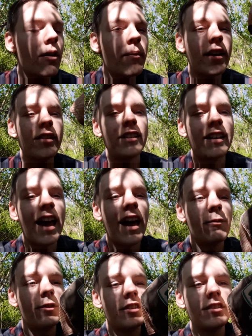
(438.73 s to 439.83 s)
make this
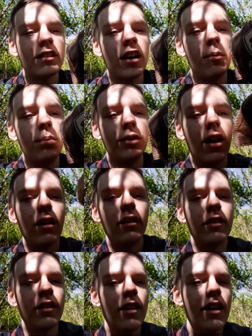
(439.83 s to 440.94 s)
hat for just a couple
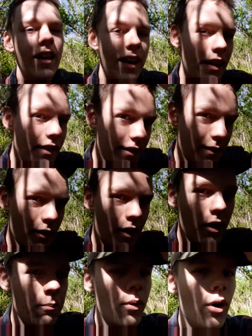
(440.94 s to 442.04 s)
dollars. It's
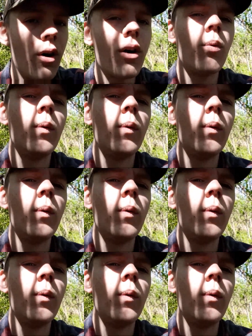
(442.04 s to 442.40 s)
on par